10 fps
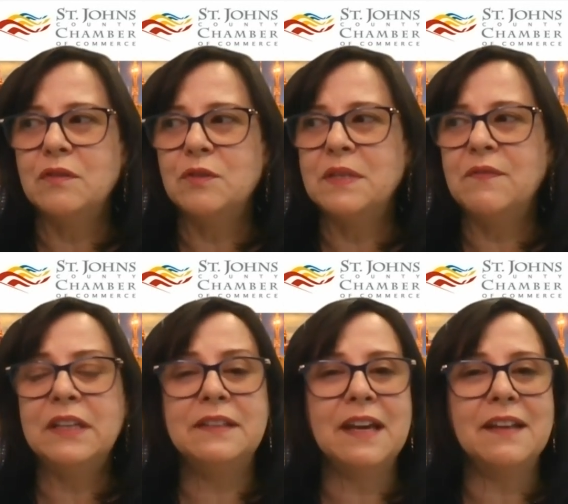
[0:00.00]

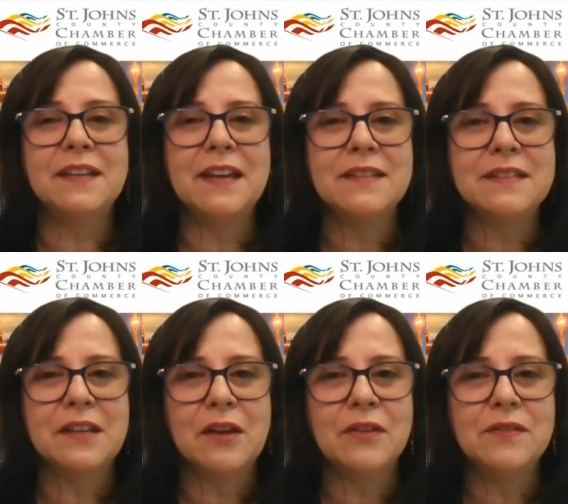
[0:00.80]
specifically downtown St.
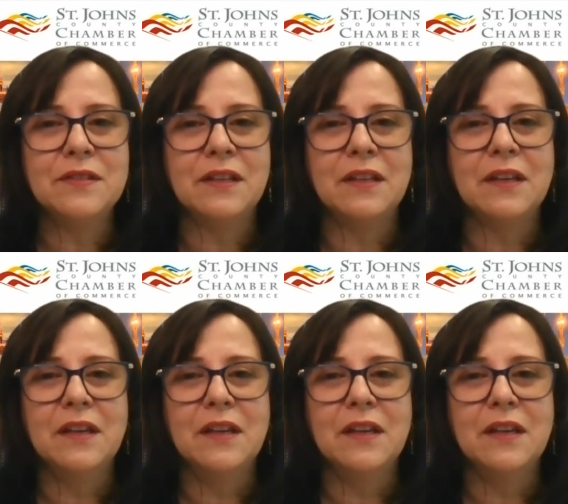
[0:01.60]
Augustine.